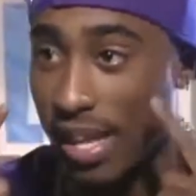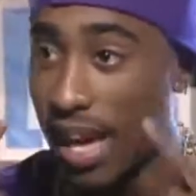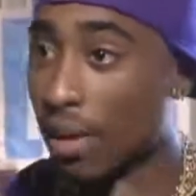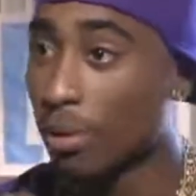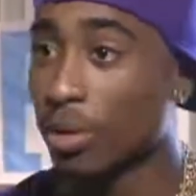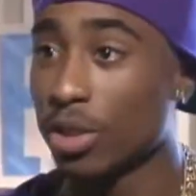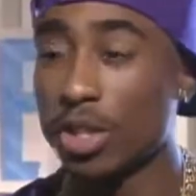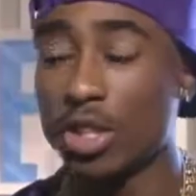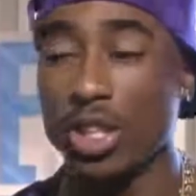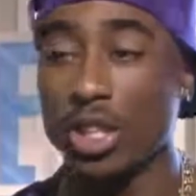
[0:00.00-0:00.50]

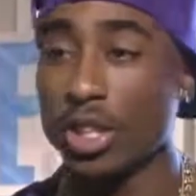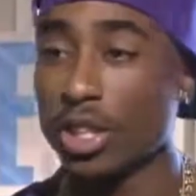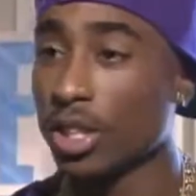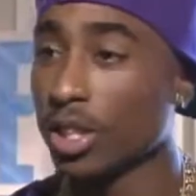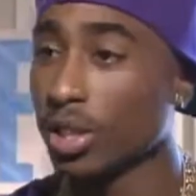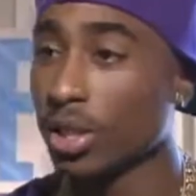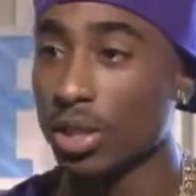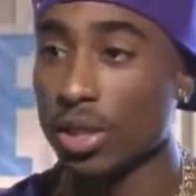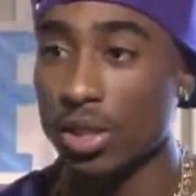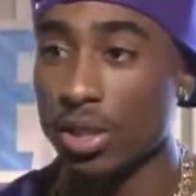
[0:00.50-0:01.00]
That was
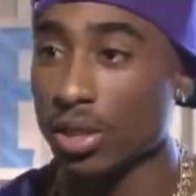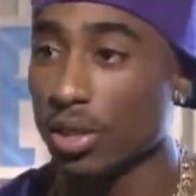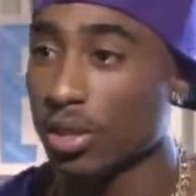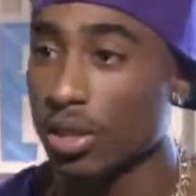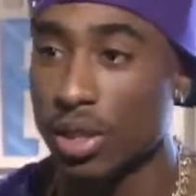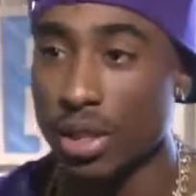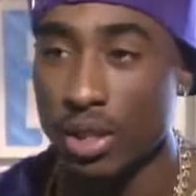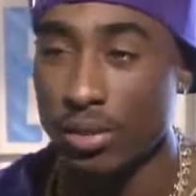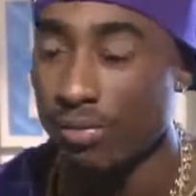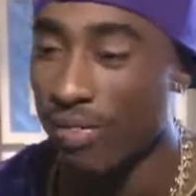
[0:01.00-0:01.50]
just
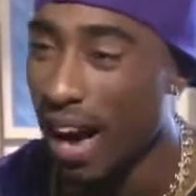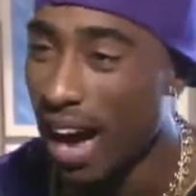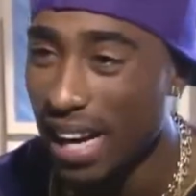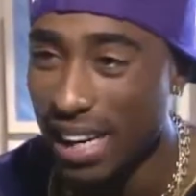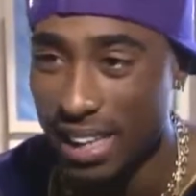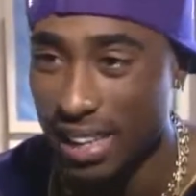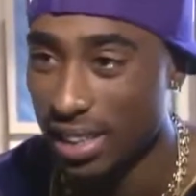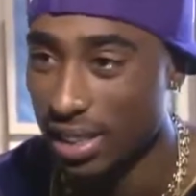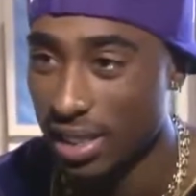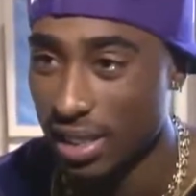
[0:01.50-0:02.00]

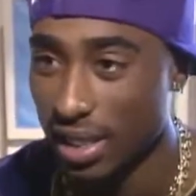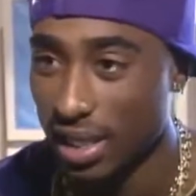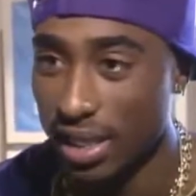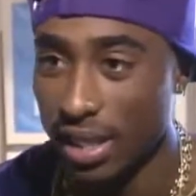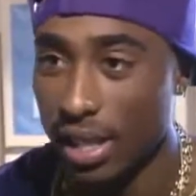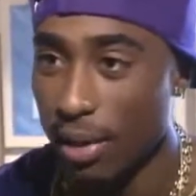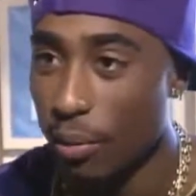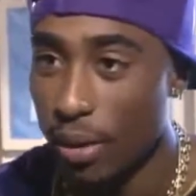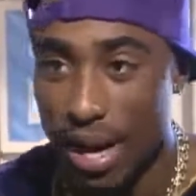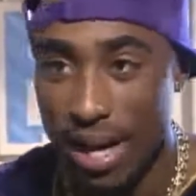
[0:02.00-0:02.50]
violence.
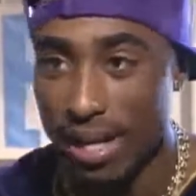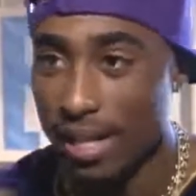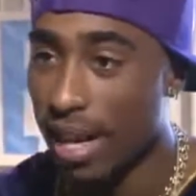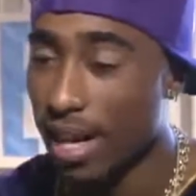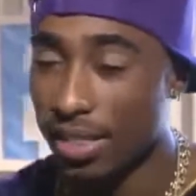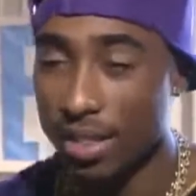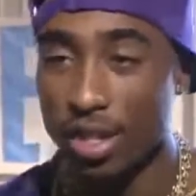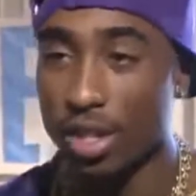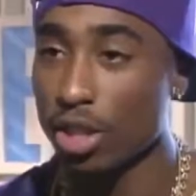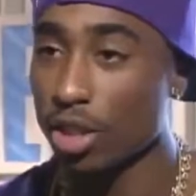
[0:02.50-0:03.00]
It had
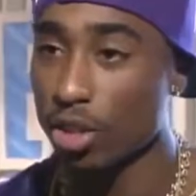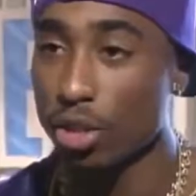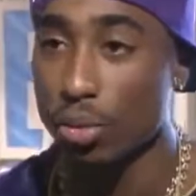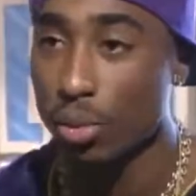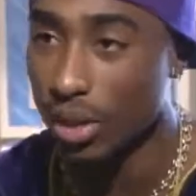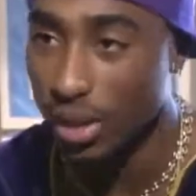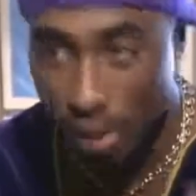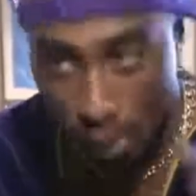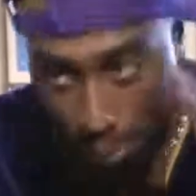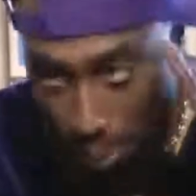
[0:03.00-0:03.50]
nothing to do
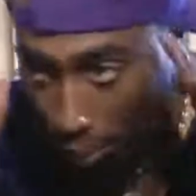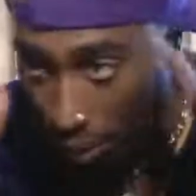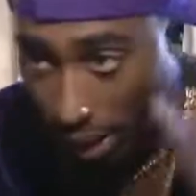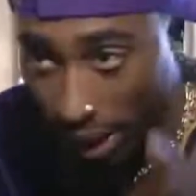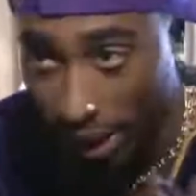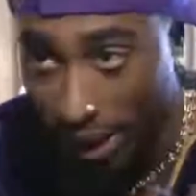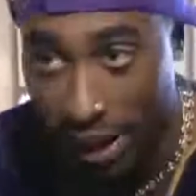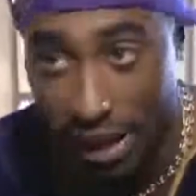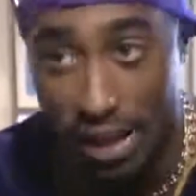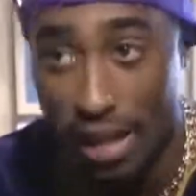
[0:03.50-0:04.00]
with his
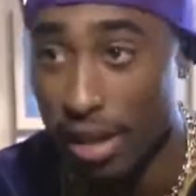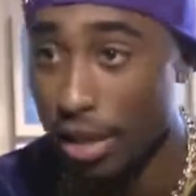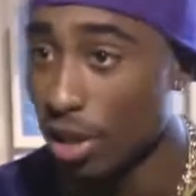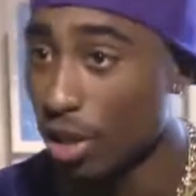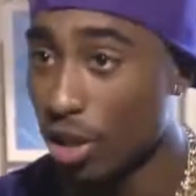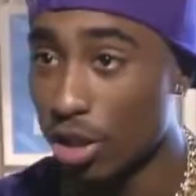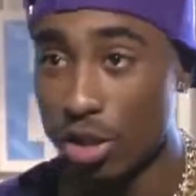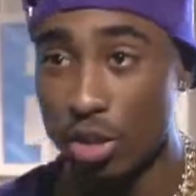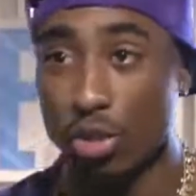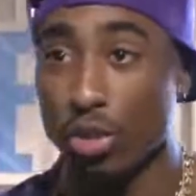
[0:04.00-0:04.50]
brain. It had
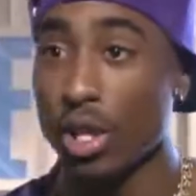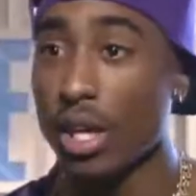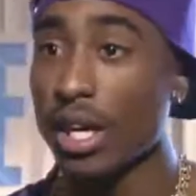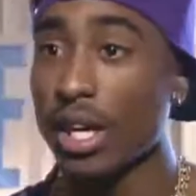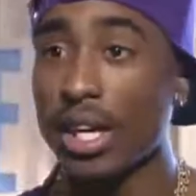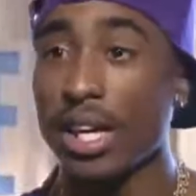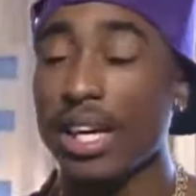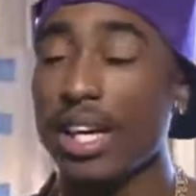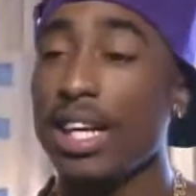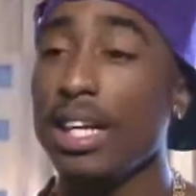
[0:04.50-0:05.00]
nothing to do.
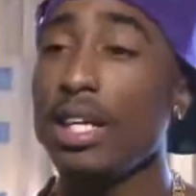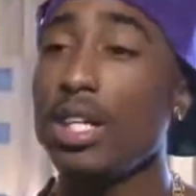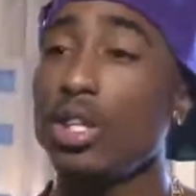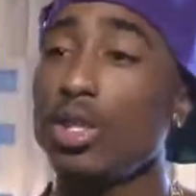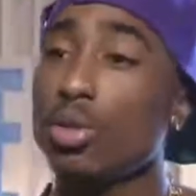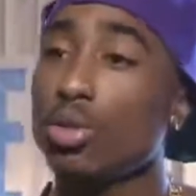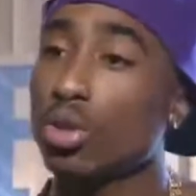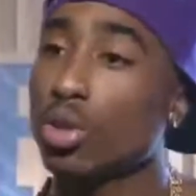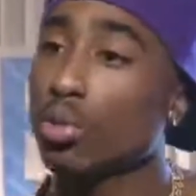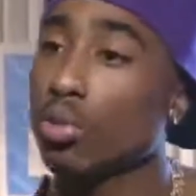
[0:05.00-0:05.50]
He
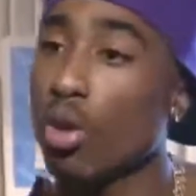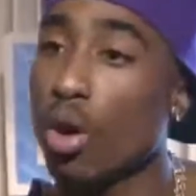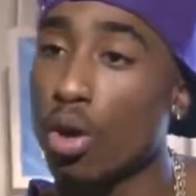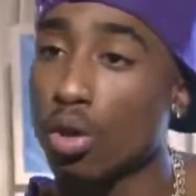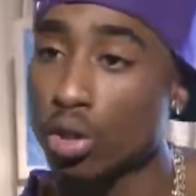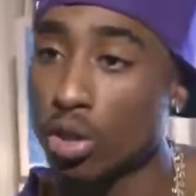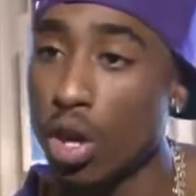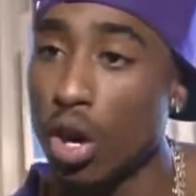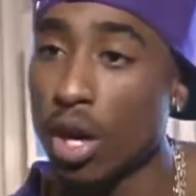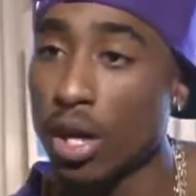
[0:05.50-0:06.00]
used the
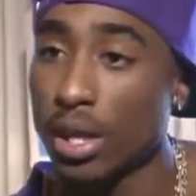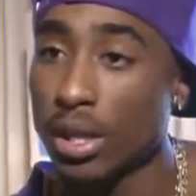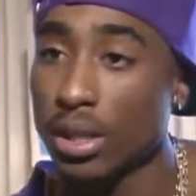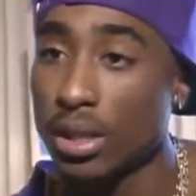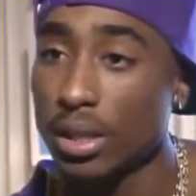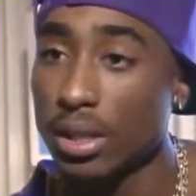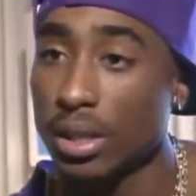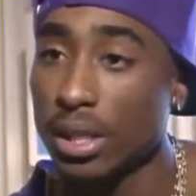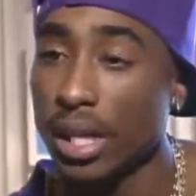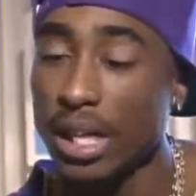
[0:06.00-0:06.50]
wrong
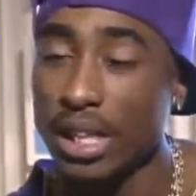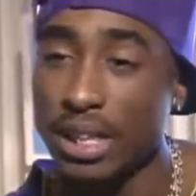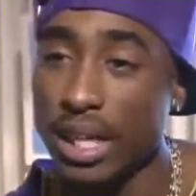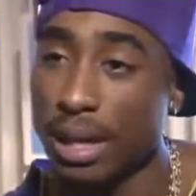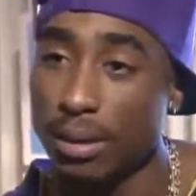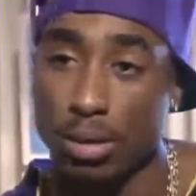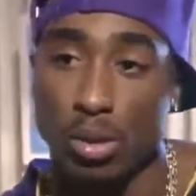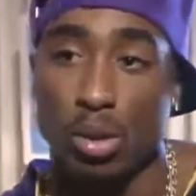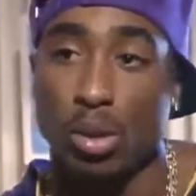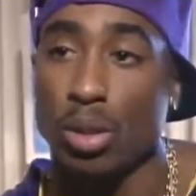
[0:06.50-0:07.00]
targets. That's
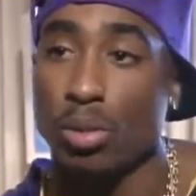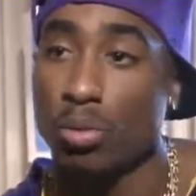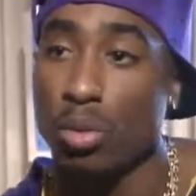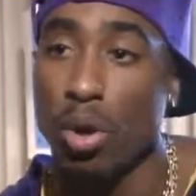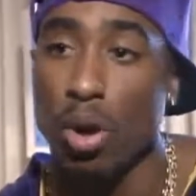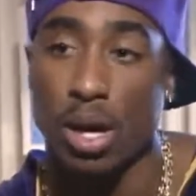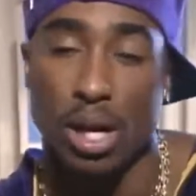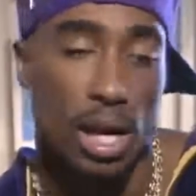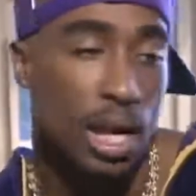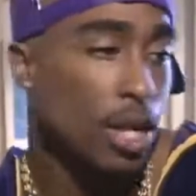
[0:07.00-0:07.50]
absolutely
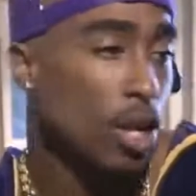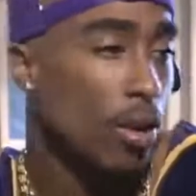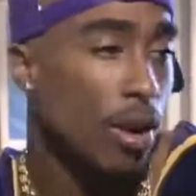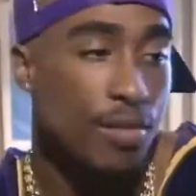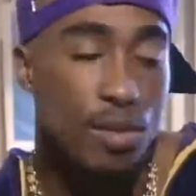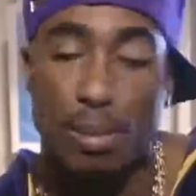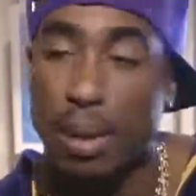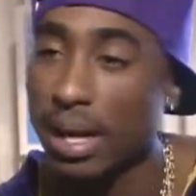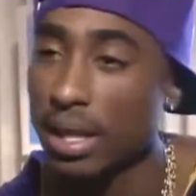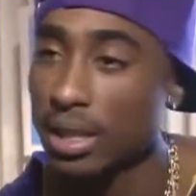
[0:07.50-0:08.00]
wrong, and I know
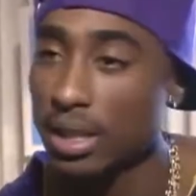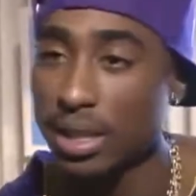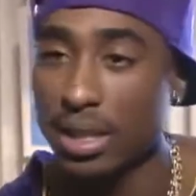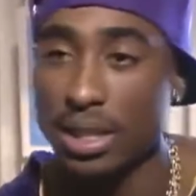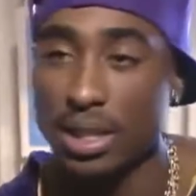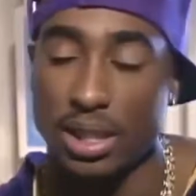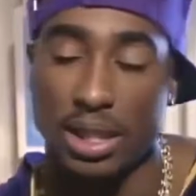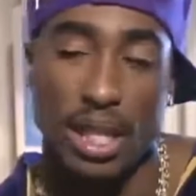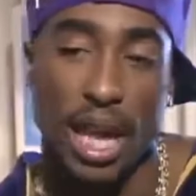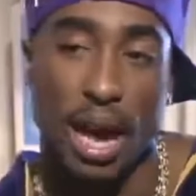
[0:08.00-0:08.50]
everybody's going
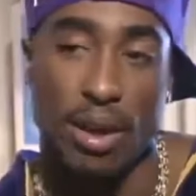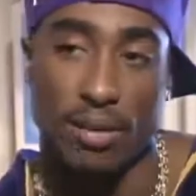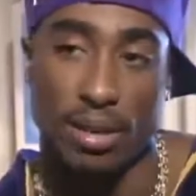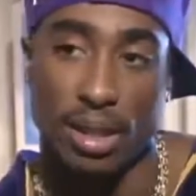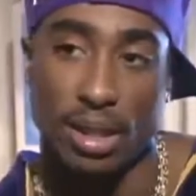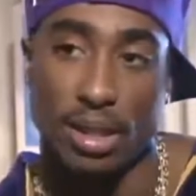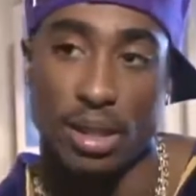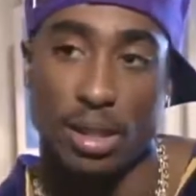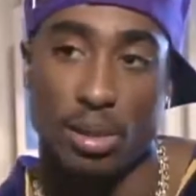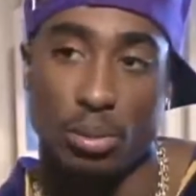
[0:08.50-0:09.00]
to see that when
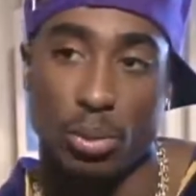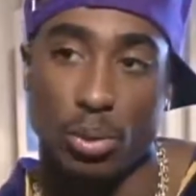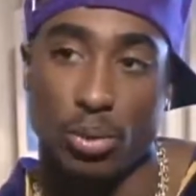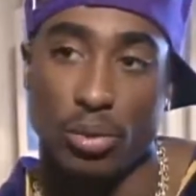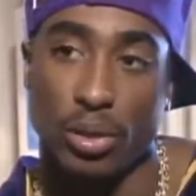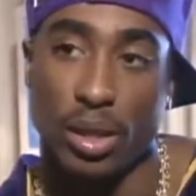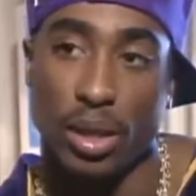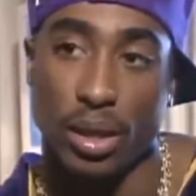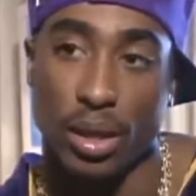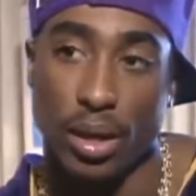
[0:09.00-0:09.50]
they see the
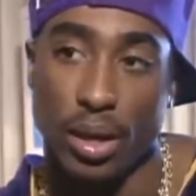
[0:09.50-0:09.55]
movie.